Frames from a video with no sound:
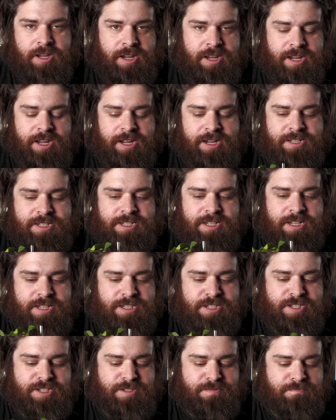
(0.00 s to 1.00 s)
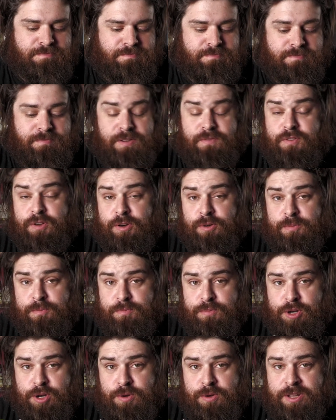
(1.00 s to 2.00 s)
If you're
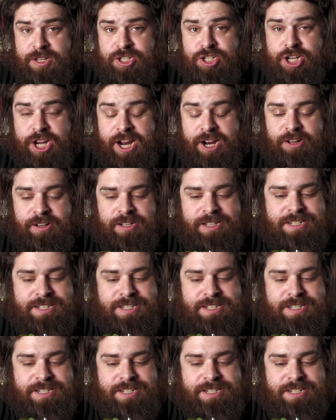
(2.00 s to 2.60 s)
new to this channel,